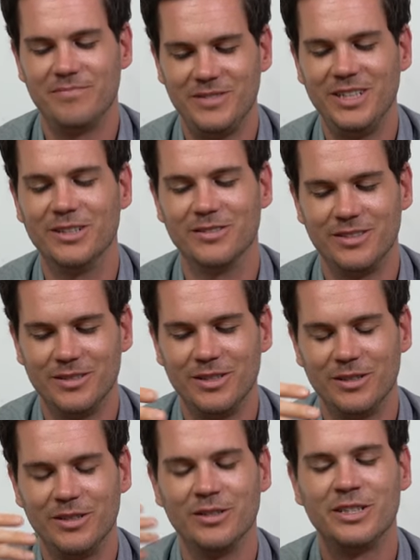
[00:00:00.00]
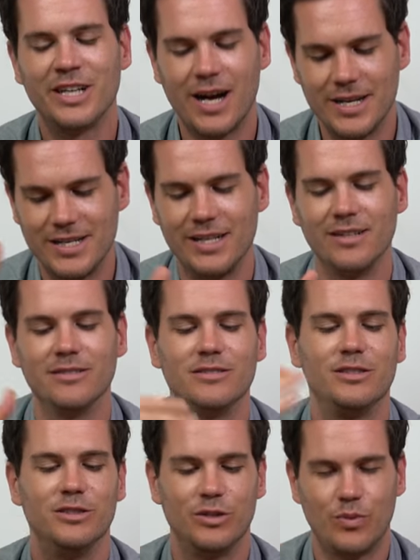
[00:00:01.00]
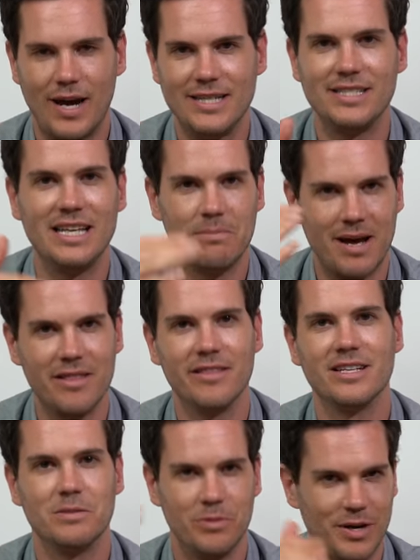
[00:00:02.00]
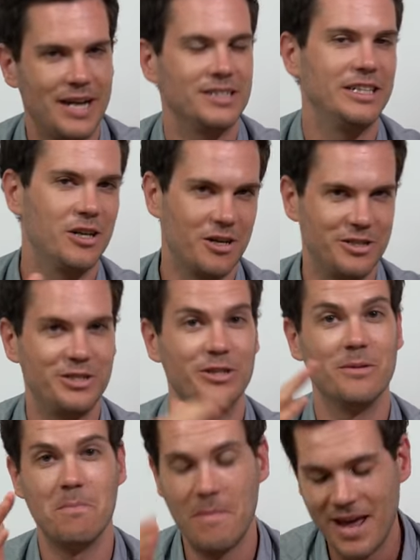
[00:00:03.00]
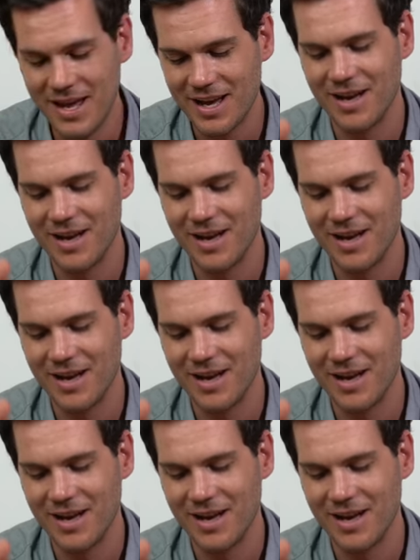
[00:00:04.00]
you know, you're, you're charging twice the amount that this boot actually costs you to make.